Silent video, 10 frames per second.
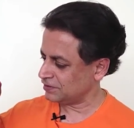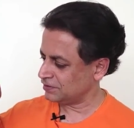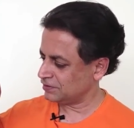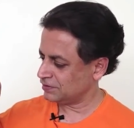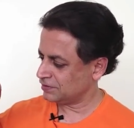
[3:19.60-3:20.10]

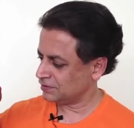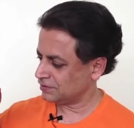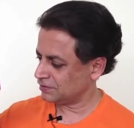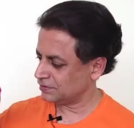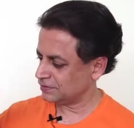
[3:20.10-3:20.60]

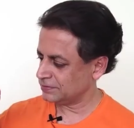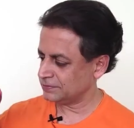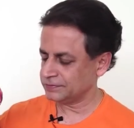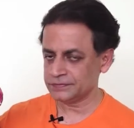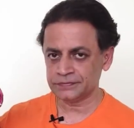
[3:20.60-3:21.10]

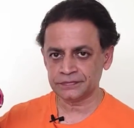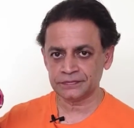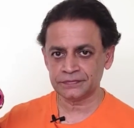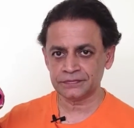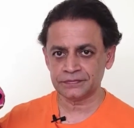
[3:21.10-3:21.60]

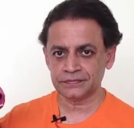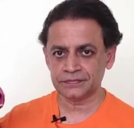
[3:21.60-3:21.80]
[no speech]